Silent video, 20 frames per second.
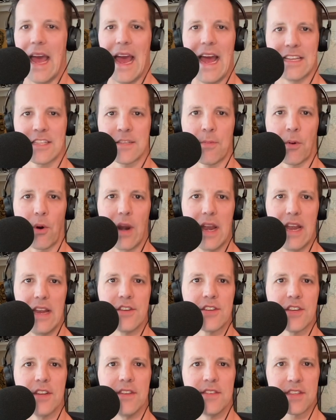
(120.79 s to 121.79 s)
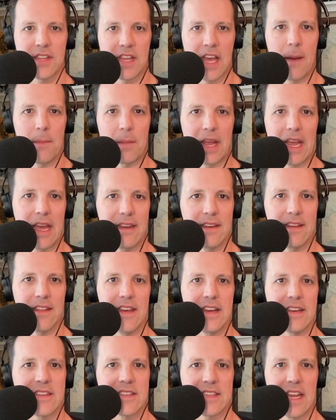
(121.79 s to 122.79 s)
aspirations coming into
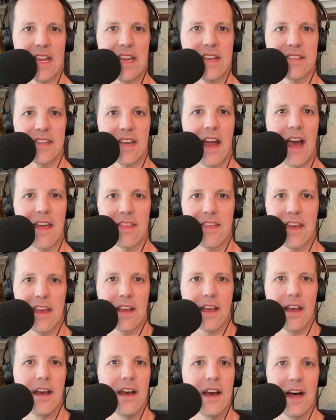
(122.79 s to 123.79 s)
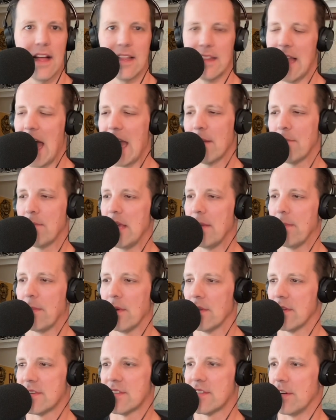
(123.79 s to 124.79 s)
this season. I think a lot of
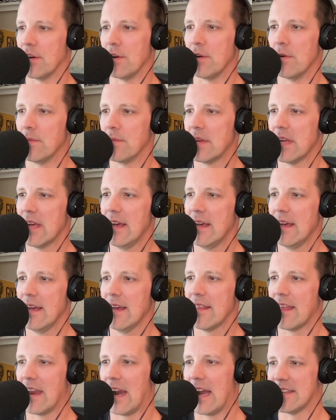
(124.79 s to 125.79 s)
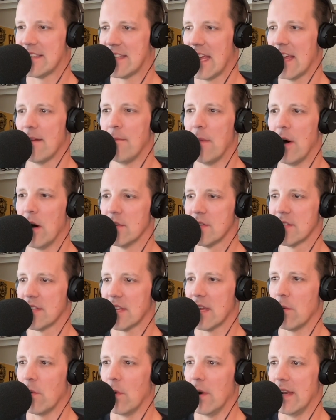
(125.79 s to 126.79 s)
people assumed that Isiaih
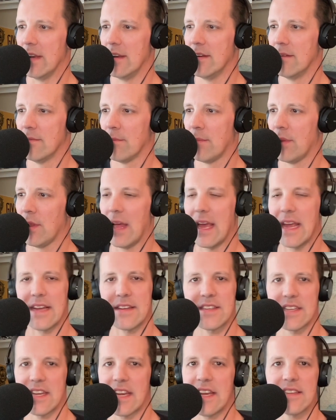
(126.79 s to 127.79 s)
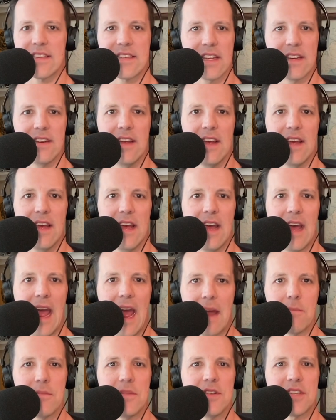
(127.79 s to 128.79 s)
Mosley would play a season
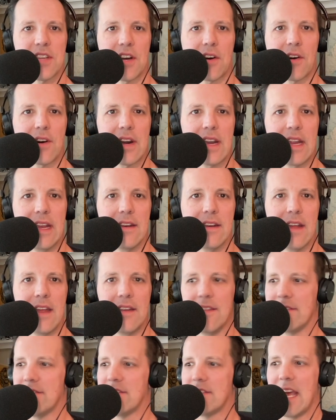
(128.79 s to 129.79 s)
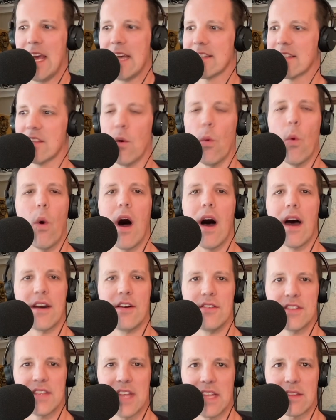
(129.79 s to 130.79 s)
at Missouri and test the
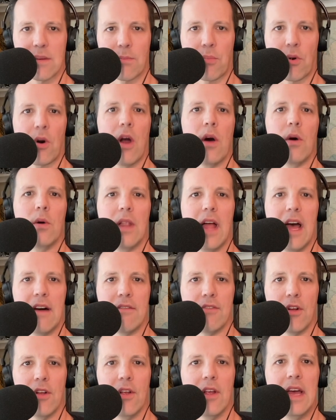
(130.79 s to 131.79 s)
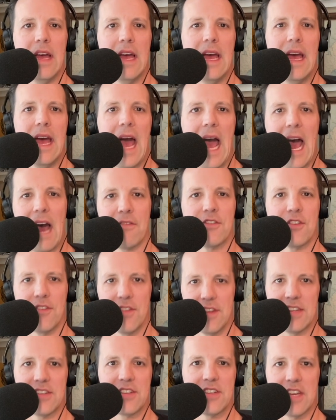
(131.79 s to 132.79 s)
waters at the pro level after
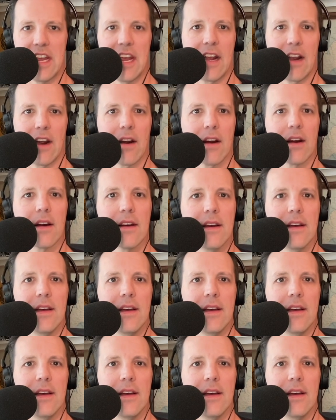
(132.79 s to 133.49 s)
this year.